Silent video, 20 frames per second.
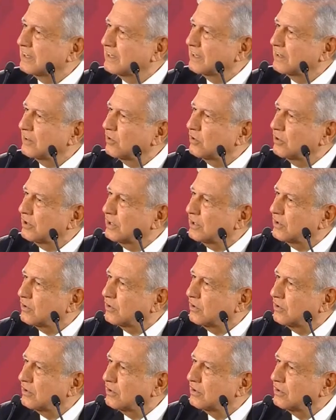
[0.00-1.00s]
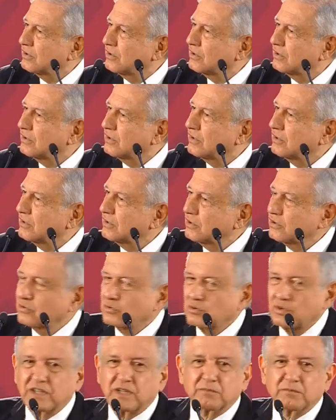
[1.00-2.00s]
What doesn't sound
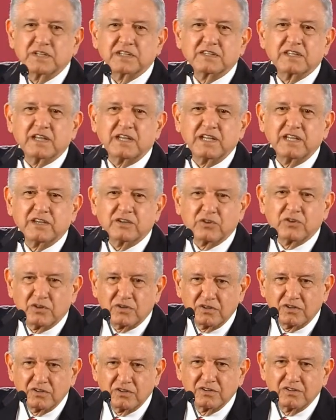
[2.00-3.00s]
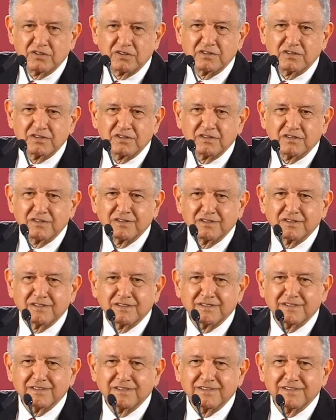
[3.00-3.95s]
logical sounds metallic.